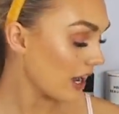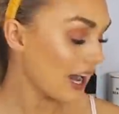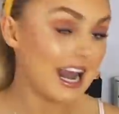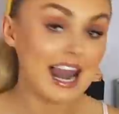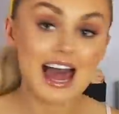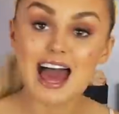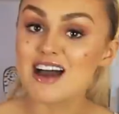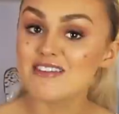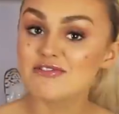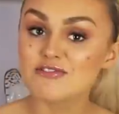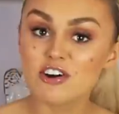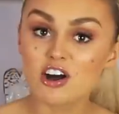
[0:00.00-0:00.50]

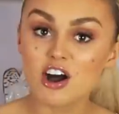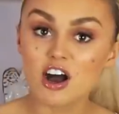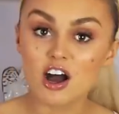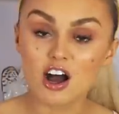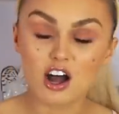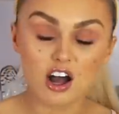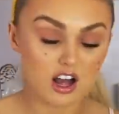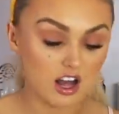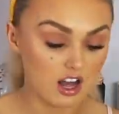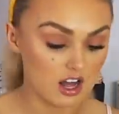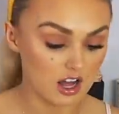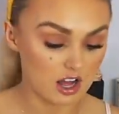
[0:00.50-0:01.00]

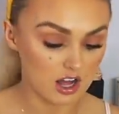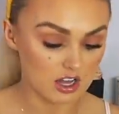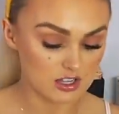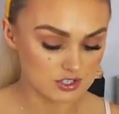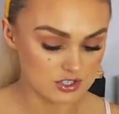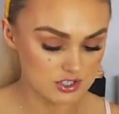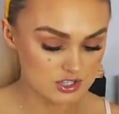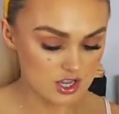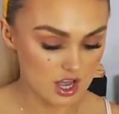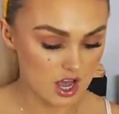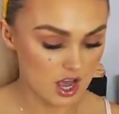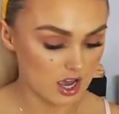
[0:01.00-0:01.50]
clever.
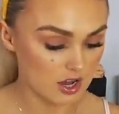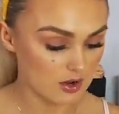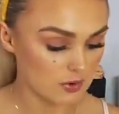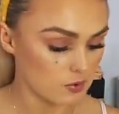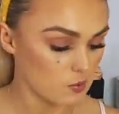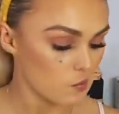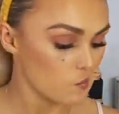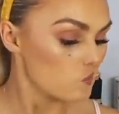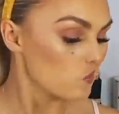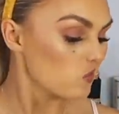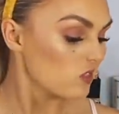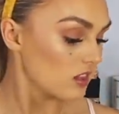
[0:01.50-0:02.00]
So
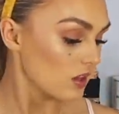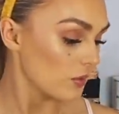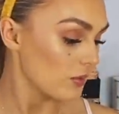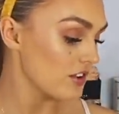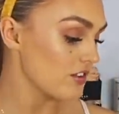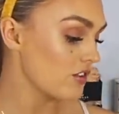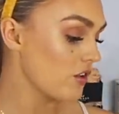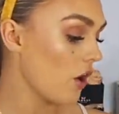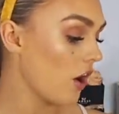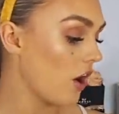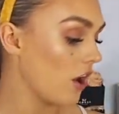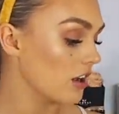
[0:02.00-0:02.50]

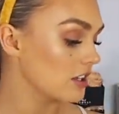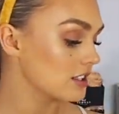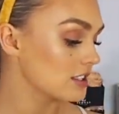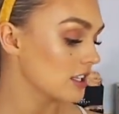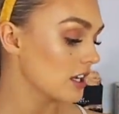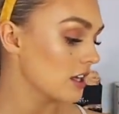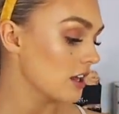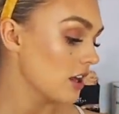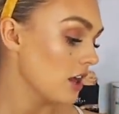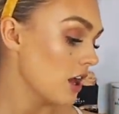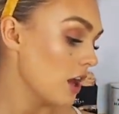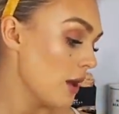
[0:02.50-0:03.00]
we've got
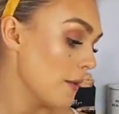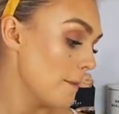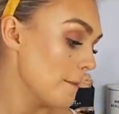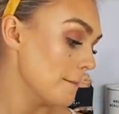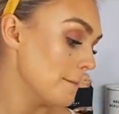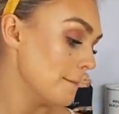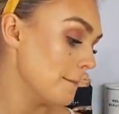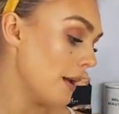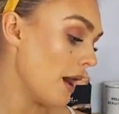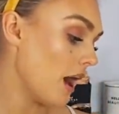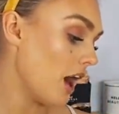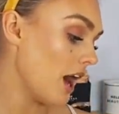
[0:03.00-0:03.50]

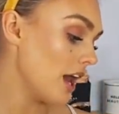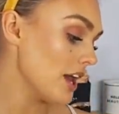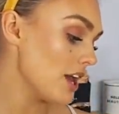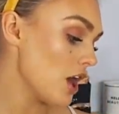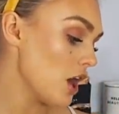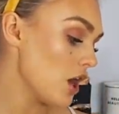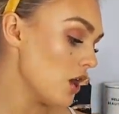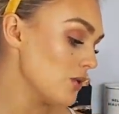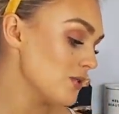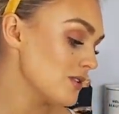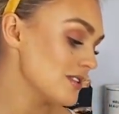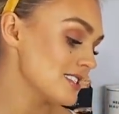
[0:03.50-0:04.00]

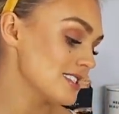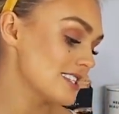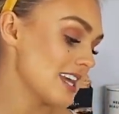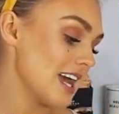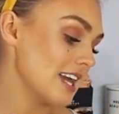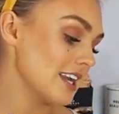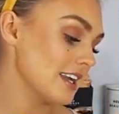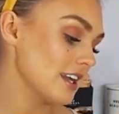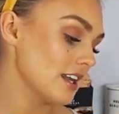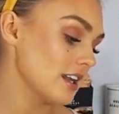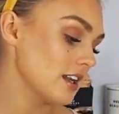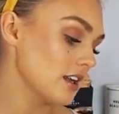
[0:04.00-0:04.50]

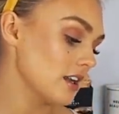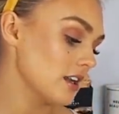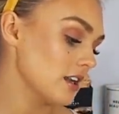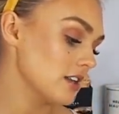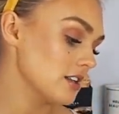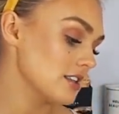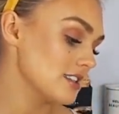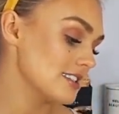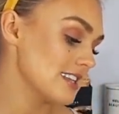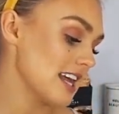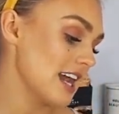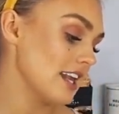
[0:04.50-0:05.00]

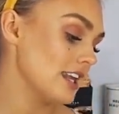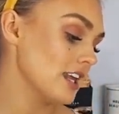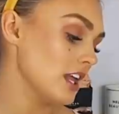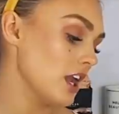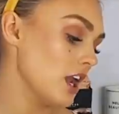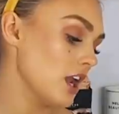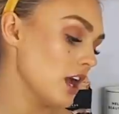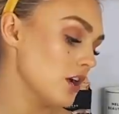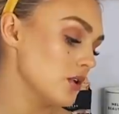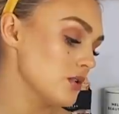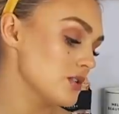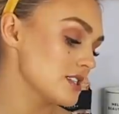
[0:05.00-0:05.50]

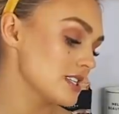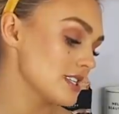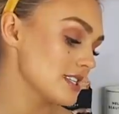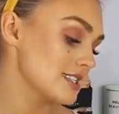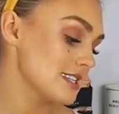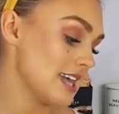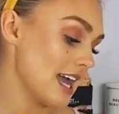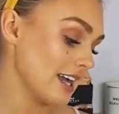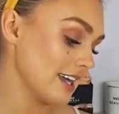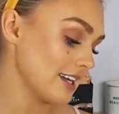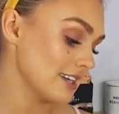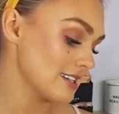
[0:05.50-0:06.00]
biocellulose
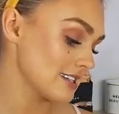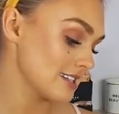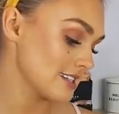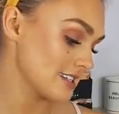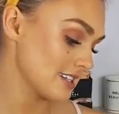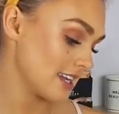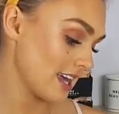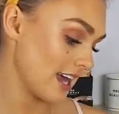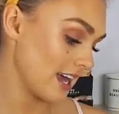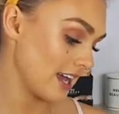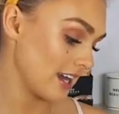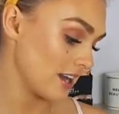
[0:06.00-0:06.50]
second
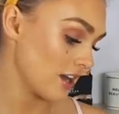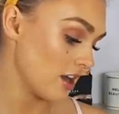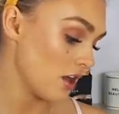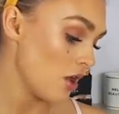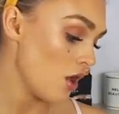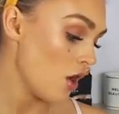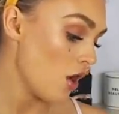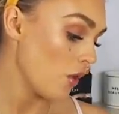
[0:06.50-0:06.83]
skin,